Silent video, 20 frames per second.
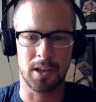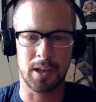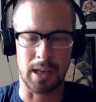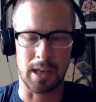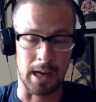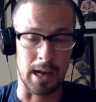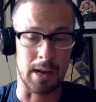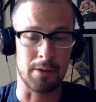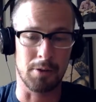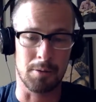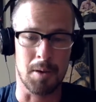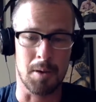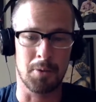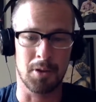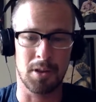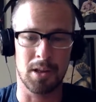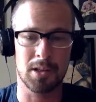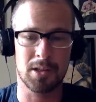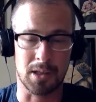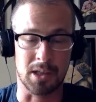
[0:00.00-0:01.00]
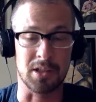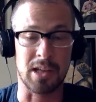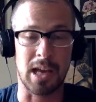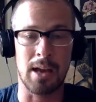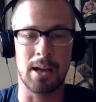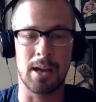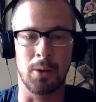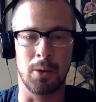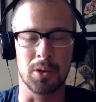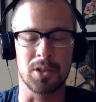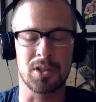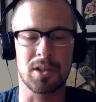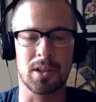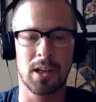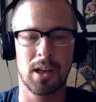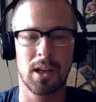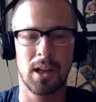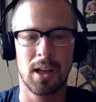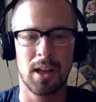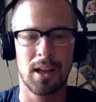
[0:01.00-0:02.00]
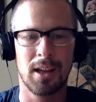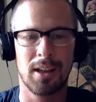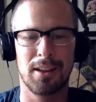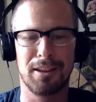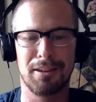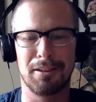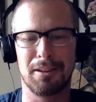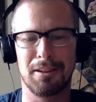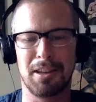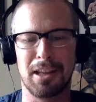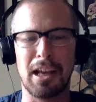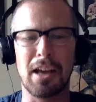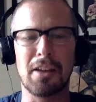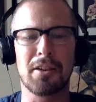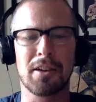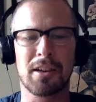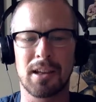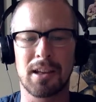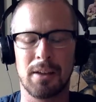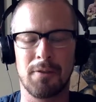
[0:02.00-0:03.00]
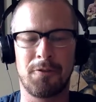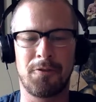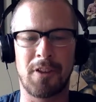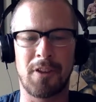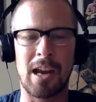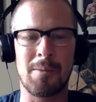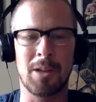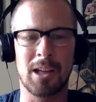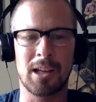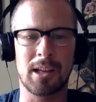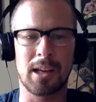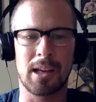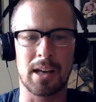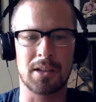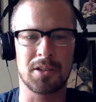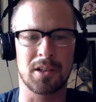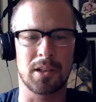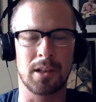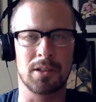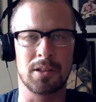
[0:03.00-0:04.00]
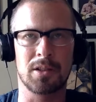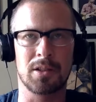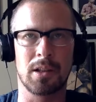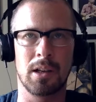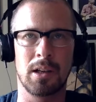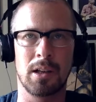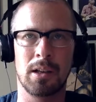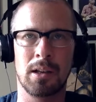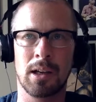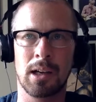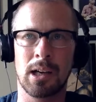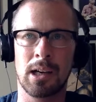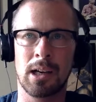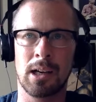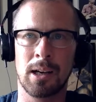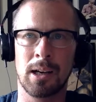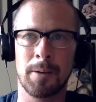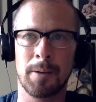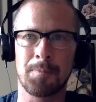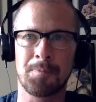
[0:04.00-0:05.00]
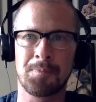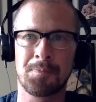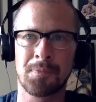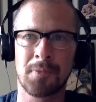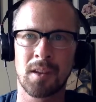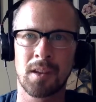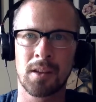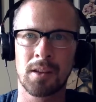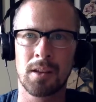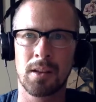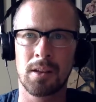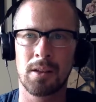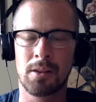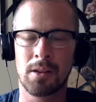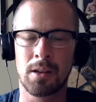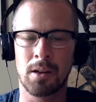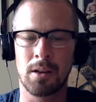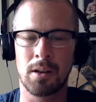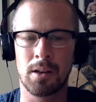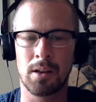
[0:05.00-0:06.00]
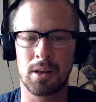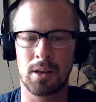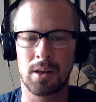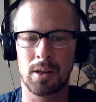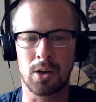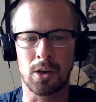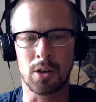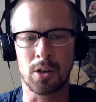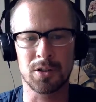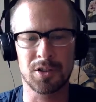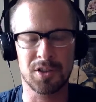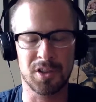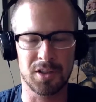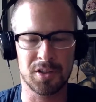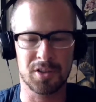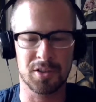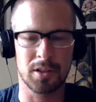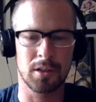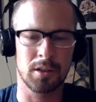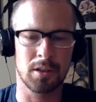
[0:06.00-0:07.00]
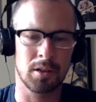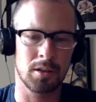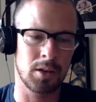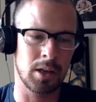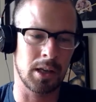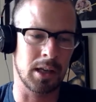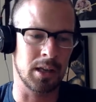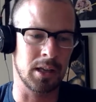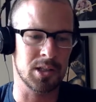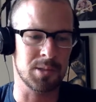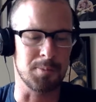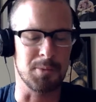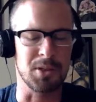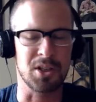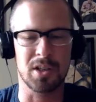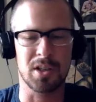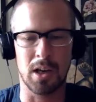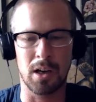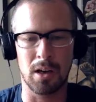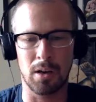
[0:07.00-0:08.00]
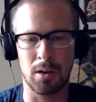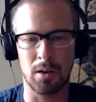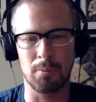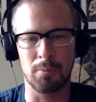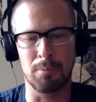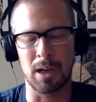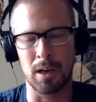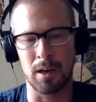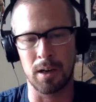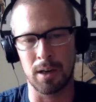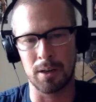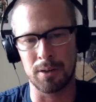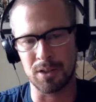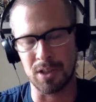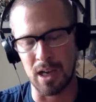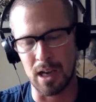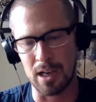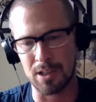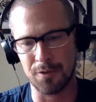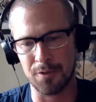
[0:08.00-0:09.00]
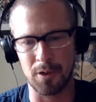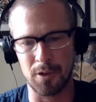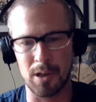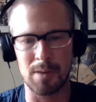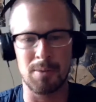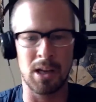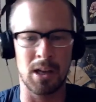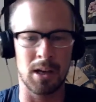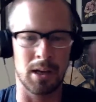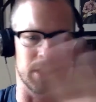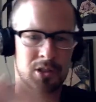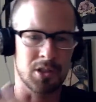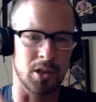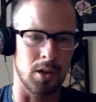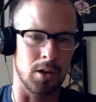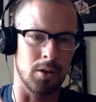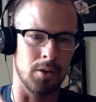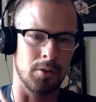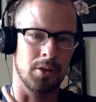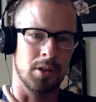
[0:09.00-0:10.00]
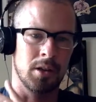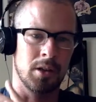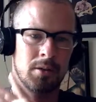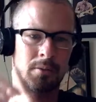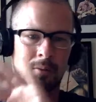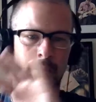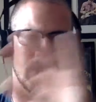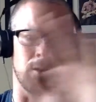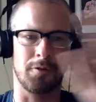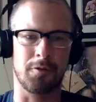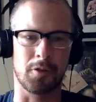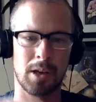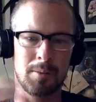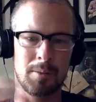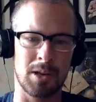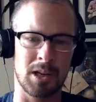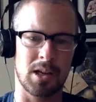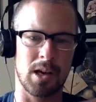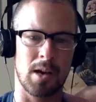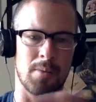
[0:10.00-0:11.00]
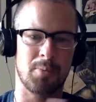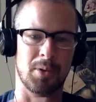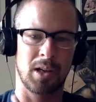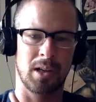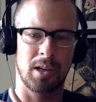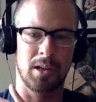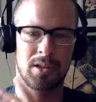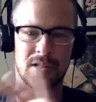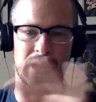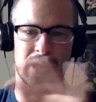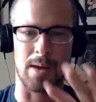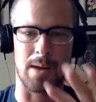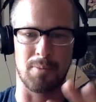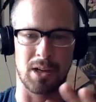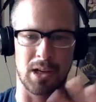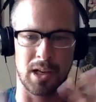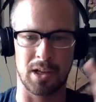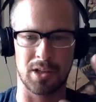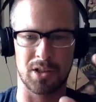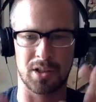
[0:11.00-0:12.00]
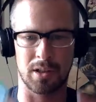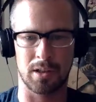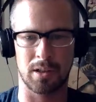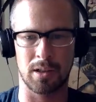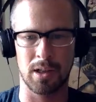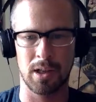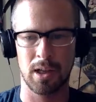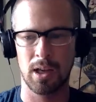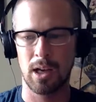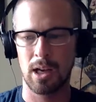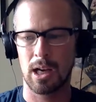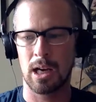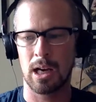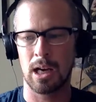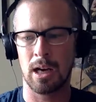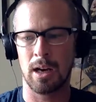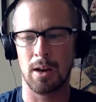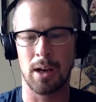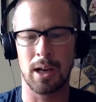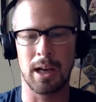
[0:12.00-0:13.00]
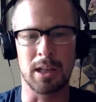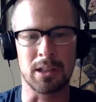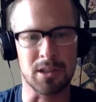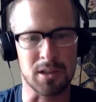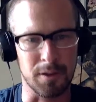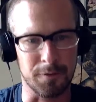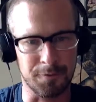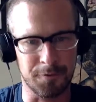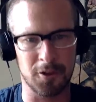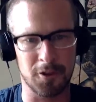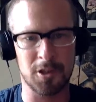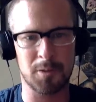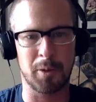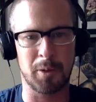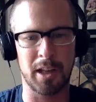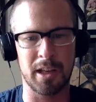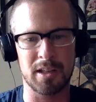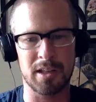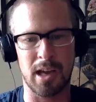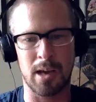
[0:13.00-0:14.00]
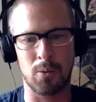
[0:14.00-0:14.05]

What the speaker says: and I remember this because it was the other family connection is her sister is Michelle, married Josh Freeman. It's all the Freeman companies combination. It's the first place I